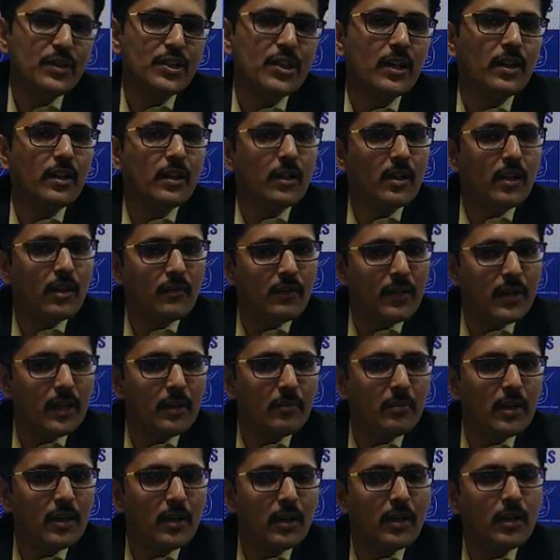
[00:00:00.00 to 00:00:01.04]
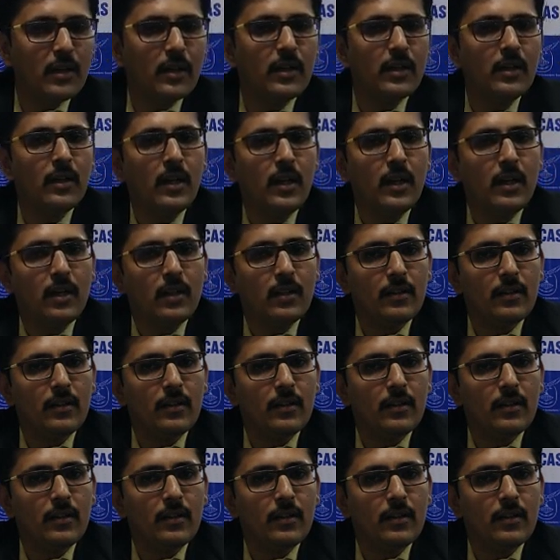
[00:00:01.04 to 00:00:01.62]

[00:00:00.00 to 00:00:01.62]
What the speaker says: which are available under